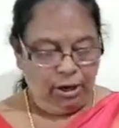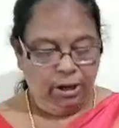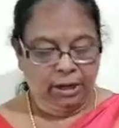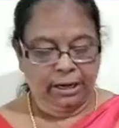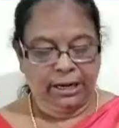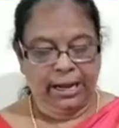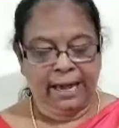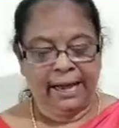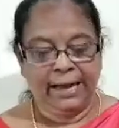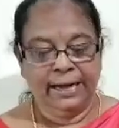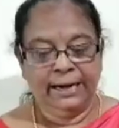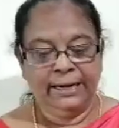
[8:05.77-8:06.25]

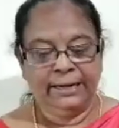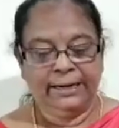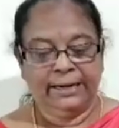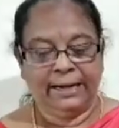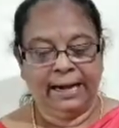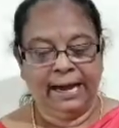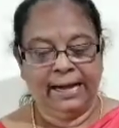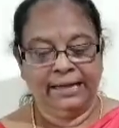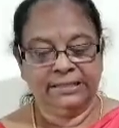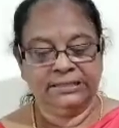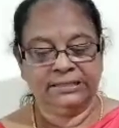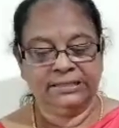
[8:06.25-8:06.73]
Okay.
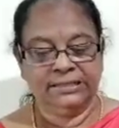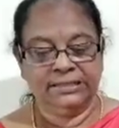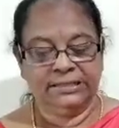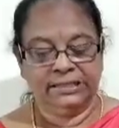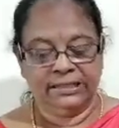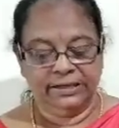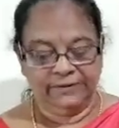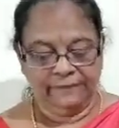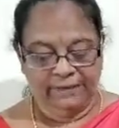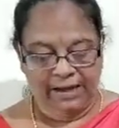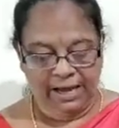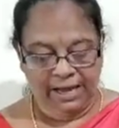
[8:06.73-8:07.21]

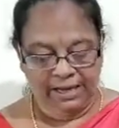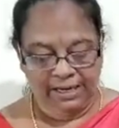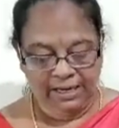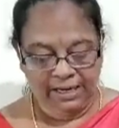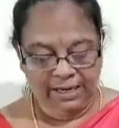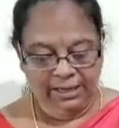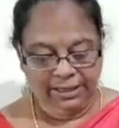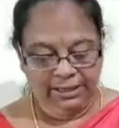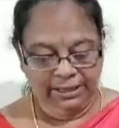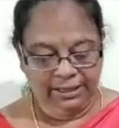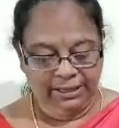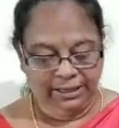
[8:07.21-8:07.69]
Transitive and
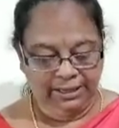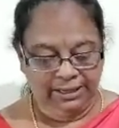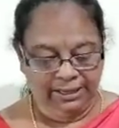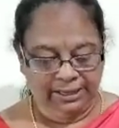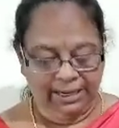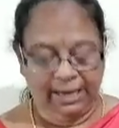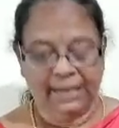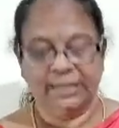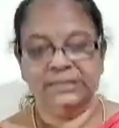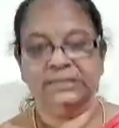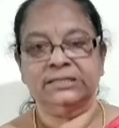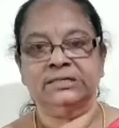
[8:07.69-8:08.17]

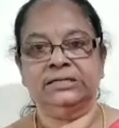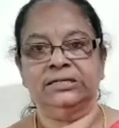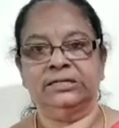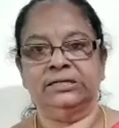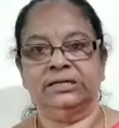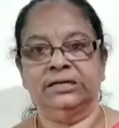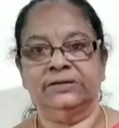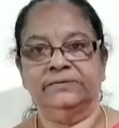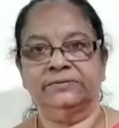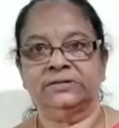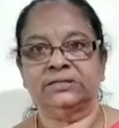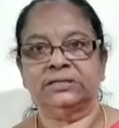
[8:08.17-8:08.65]

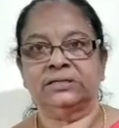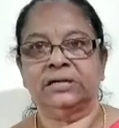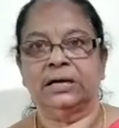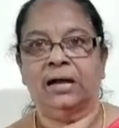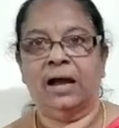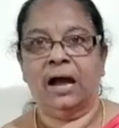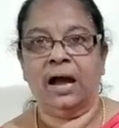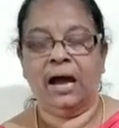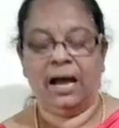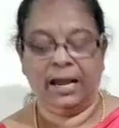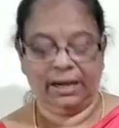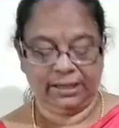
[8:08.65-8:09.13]
intransitives
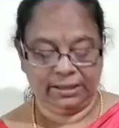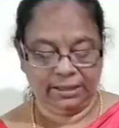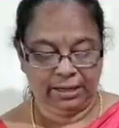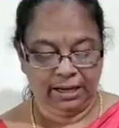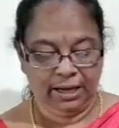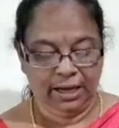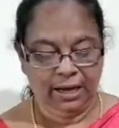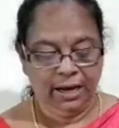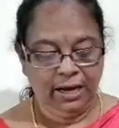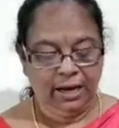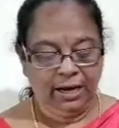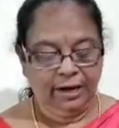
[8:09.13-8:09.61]
are
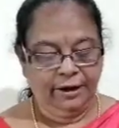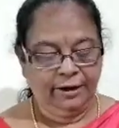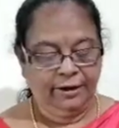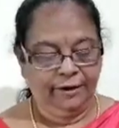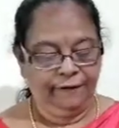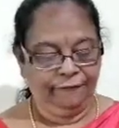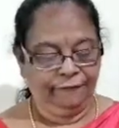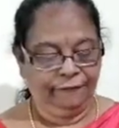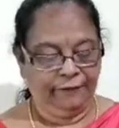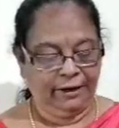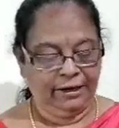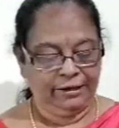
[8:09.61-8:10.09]

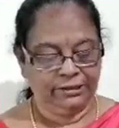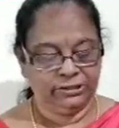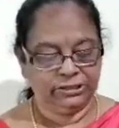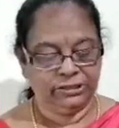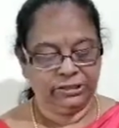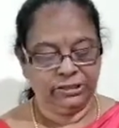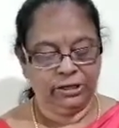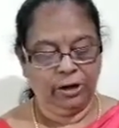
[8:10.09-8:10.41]
the difference.